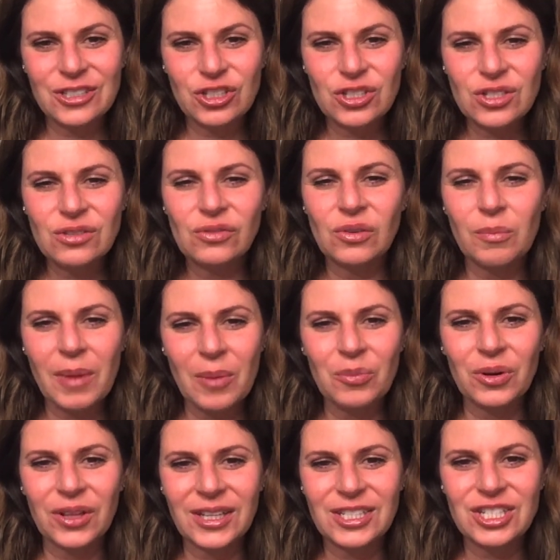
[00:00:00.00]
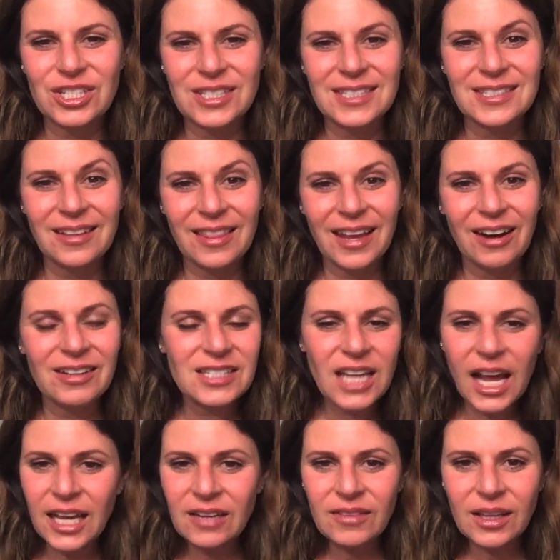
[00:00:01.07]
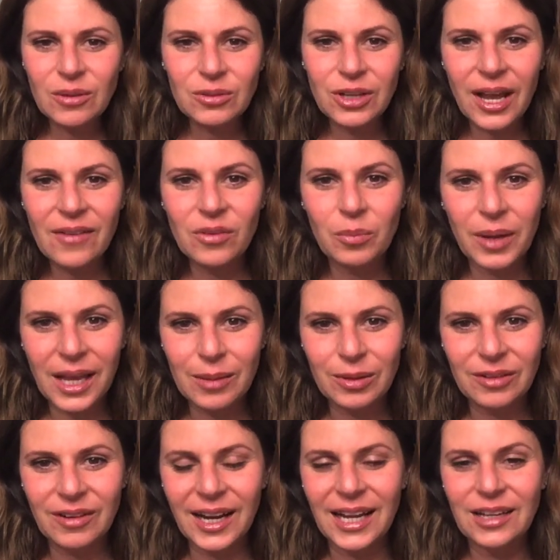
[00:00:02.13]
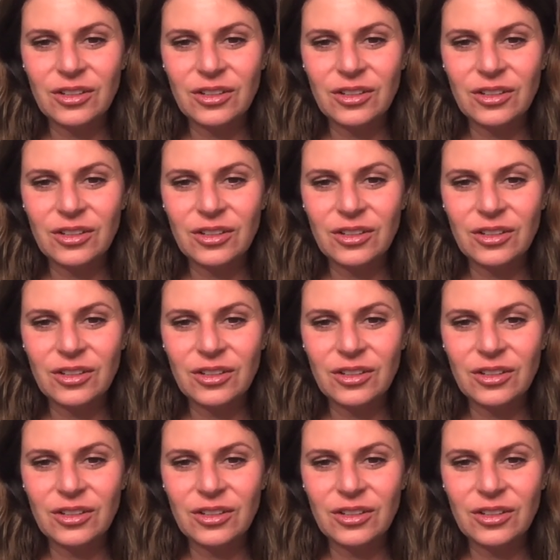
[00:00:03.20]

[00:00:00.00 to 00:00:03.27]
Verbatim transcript: just to remember that she's still there. It's kind of like when you have a baby, right?